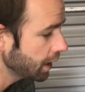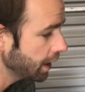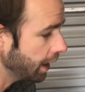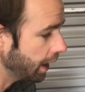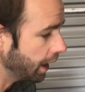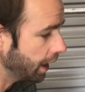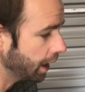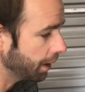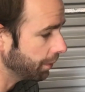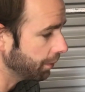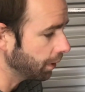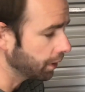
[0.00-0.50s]

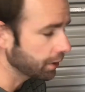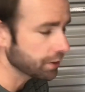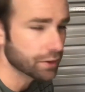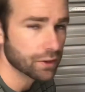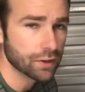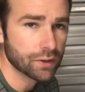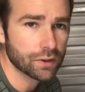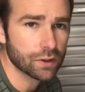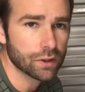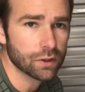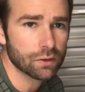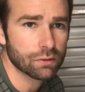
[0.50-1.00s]
I'd
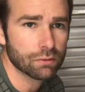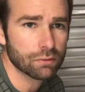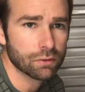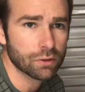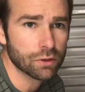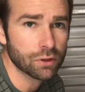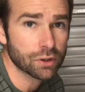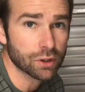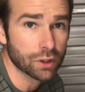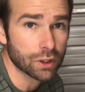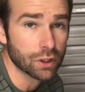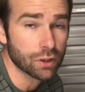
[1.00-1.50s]
usually
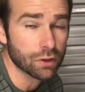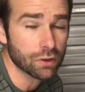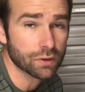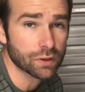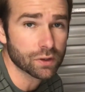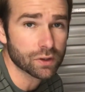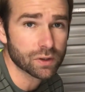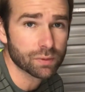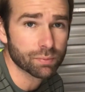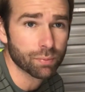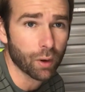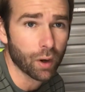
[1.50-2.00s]
use a
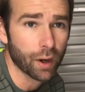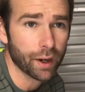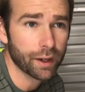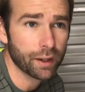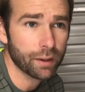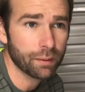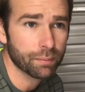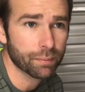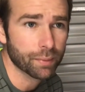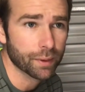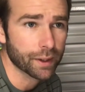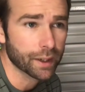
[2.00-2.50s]
spider,
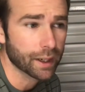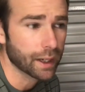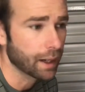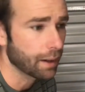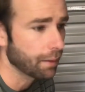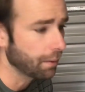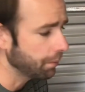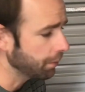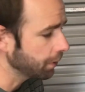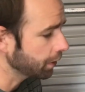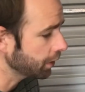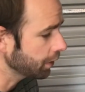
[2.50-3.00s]
but
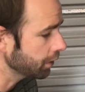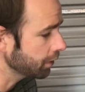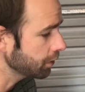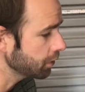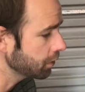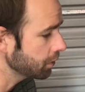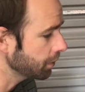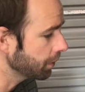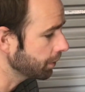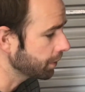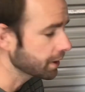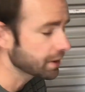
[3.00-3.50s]
I'm not going to
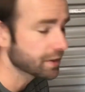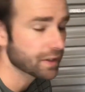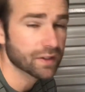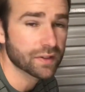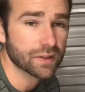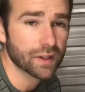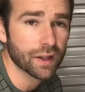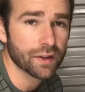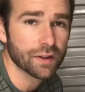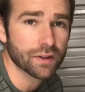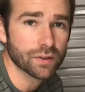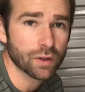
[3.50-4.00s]
do. I'm going to test
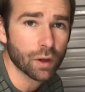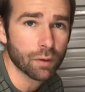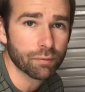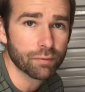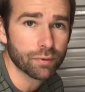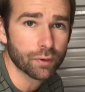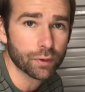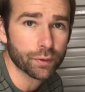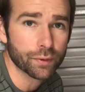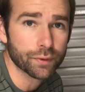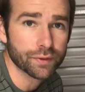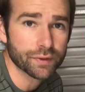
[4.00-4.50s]
out this hop
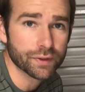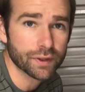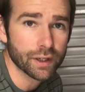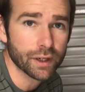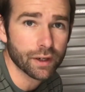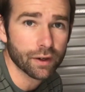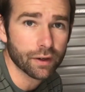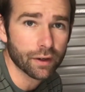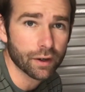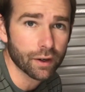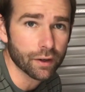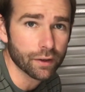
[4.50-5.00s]
filter and see how
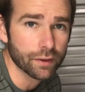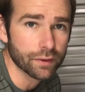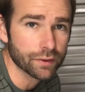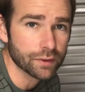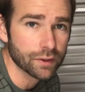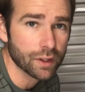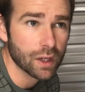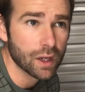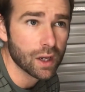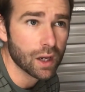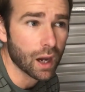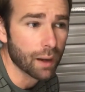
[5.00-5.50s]
it goes.
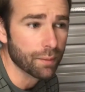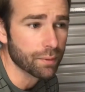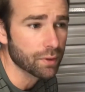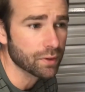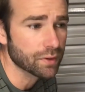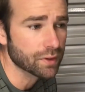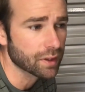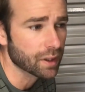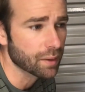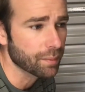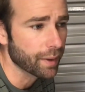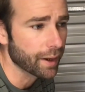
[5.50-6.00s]
I'm
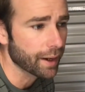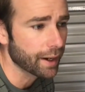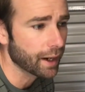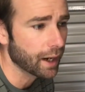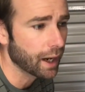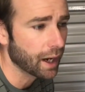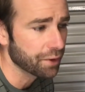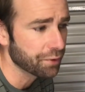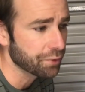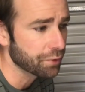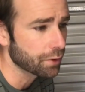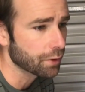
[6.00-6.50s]
using about
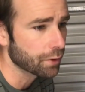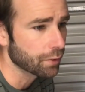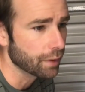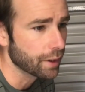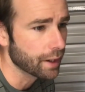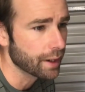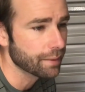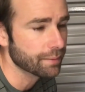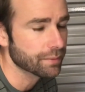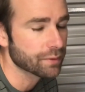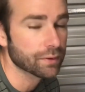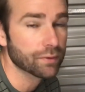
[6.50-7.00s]
100
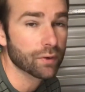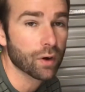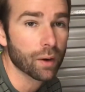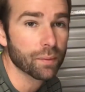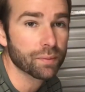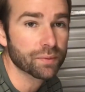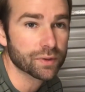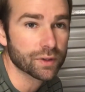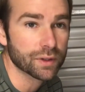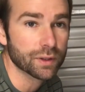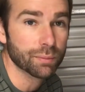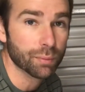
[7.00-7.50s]
grams of
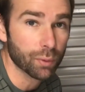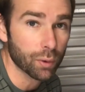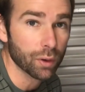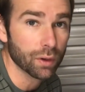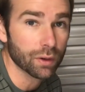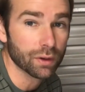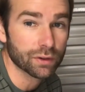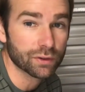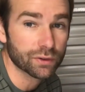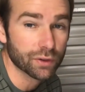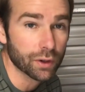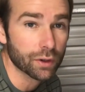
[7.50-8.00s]
hops in the boil
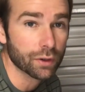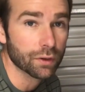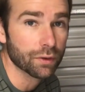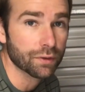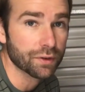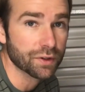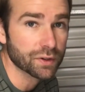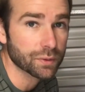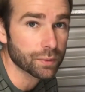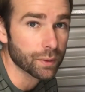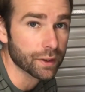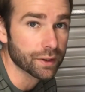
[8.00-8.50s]
in total in
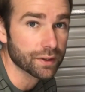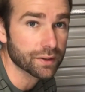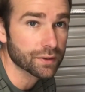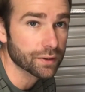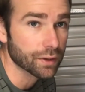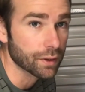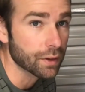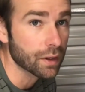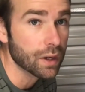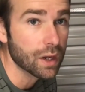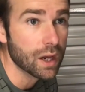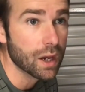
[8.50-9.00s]
this one, so
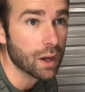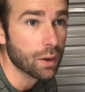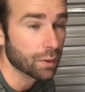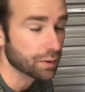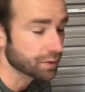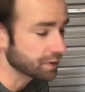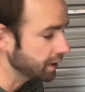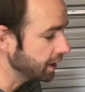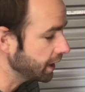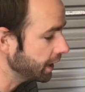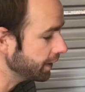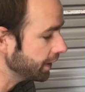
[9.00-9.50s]
we'll
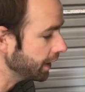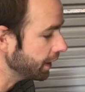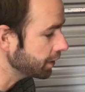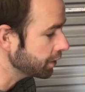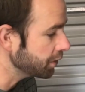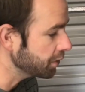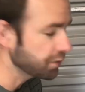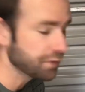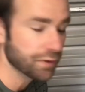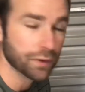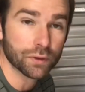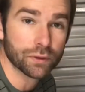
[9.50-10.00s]
see how that
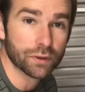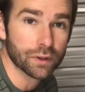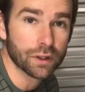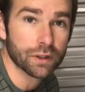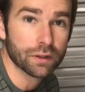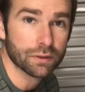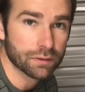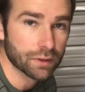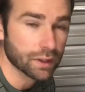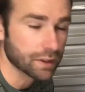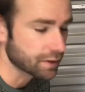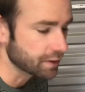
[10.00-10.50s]
new filter
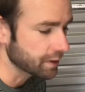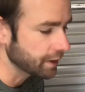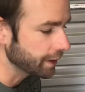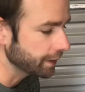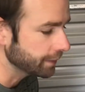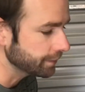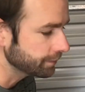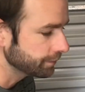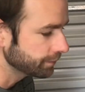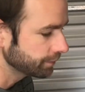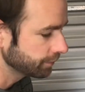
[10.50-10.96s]
tests out.